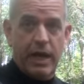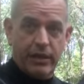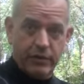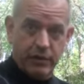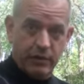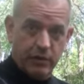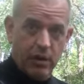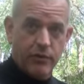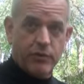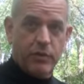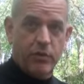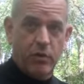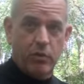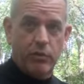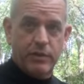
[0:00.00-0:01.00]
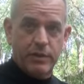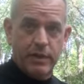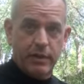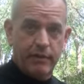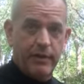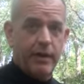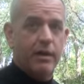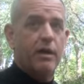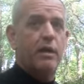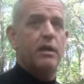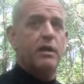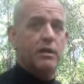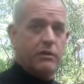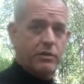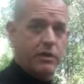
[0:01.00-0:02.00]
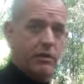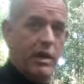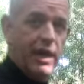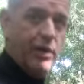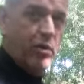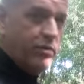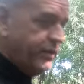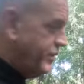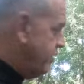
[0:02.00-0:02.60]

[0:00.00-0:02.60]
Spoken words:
Actually larger gold will settle there. So not only